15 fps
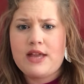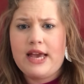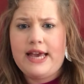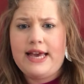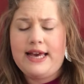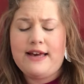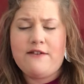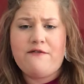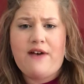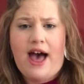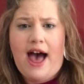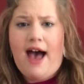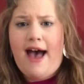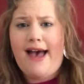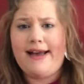if
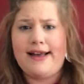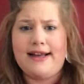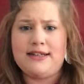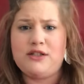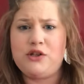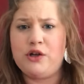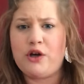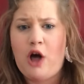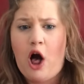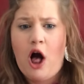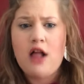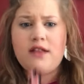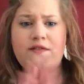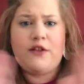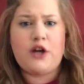I took
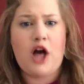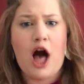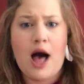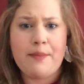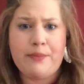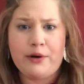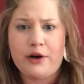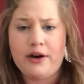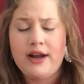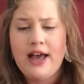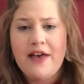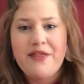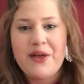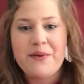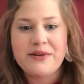all of the copper
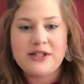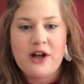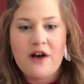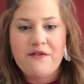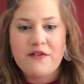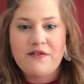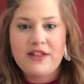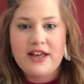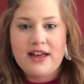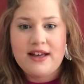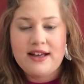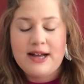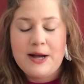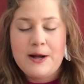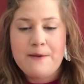that was off of
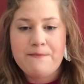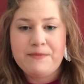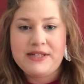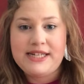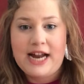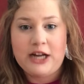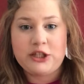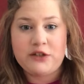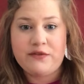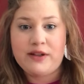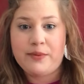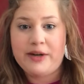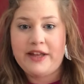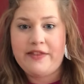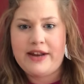the Statue of
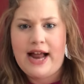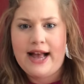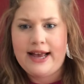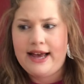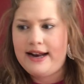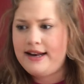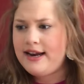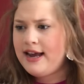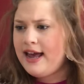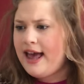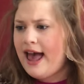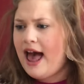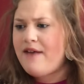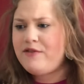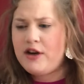Liberty, that I could
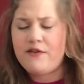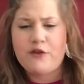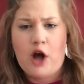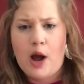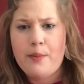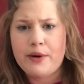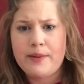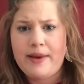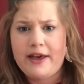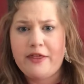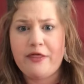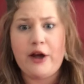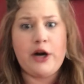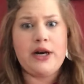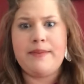have enough copper to make
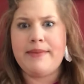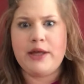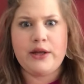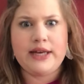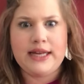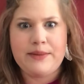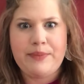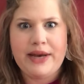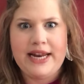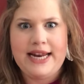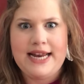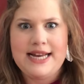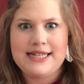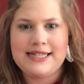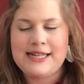30 million
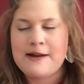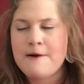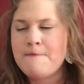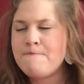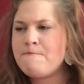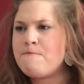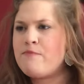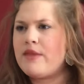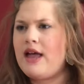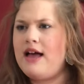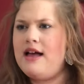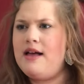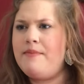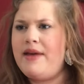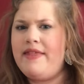pennies.
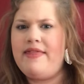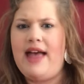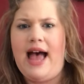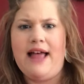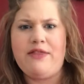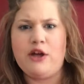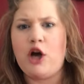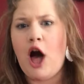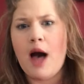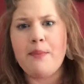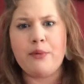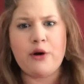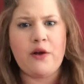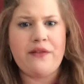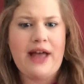And that the
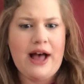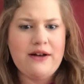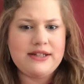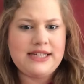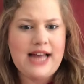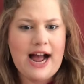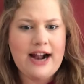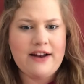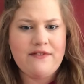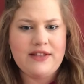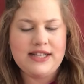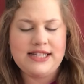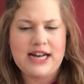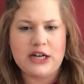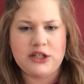copper on the outside of
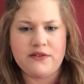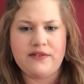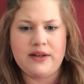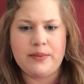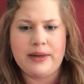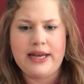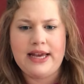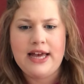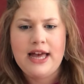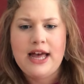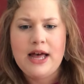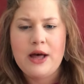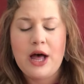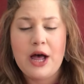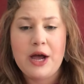the Statue of Liberty
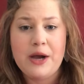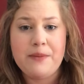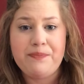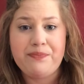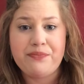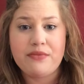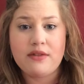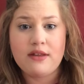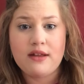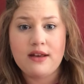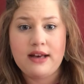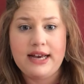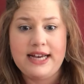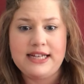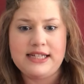
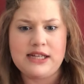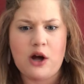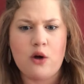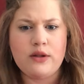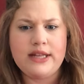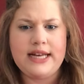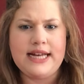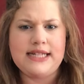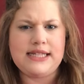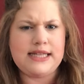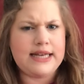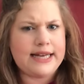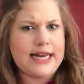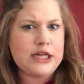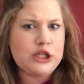is only as
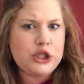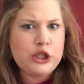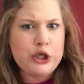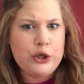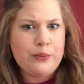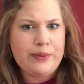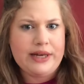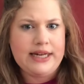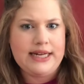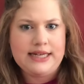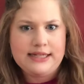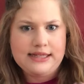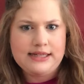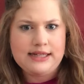thick as 2 pennies